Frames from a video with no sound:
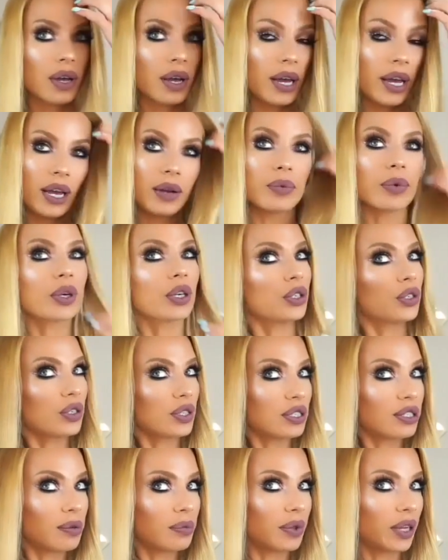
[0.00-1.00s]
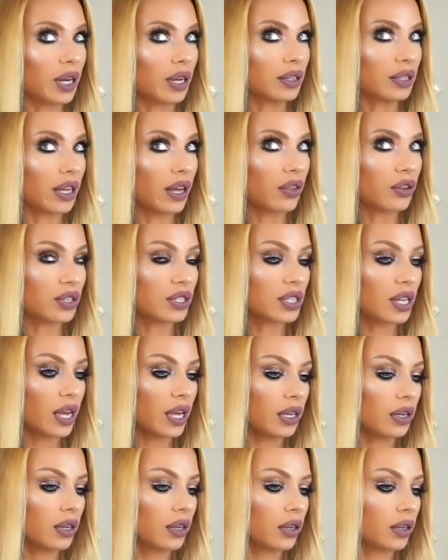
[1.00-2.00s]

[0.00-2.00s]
and we're gonna do the same thing on the other side.